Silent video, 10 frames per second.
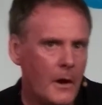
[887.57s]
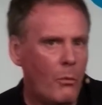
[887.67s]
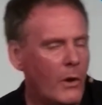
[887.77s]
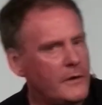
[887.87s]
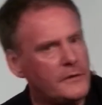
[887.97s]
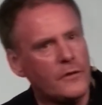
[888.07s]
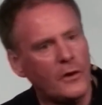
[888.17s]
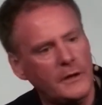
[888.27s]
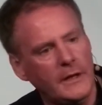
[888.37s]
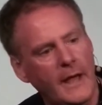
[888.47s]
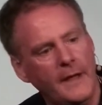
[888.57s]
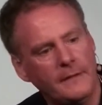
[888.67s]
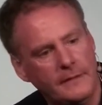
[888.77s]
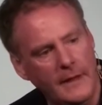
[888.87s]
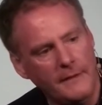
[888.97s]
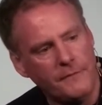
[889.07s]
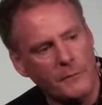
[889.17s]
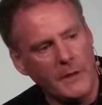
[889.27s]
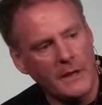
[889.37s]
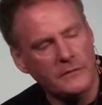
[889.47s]
Well, you start to get the
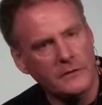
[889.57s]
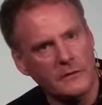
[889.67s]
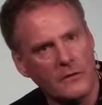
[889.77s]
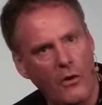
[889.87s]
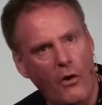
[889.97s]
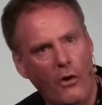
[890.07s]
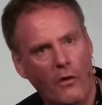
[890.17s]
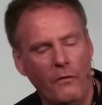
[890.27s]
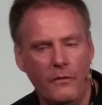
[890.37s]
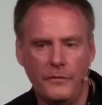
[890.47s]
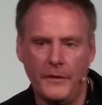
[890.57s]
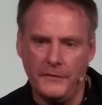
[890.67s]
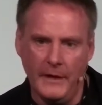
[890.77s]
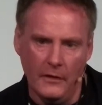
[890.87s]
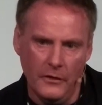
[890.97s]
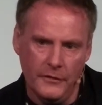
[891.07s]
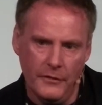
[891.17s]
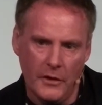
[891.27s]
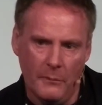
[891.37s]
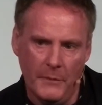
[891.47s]
information on the sales of a
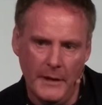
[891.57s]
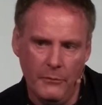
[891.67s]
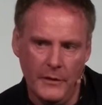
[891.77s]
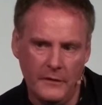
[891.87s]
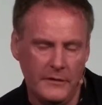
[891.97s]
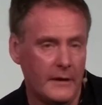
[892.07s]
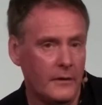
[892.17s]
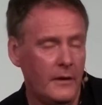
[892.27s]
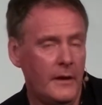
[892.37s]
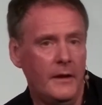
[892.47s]
company within a channel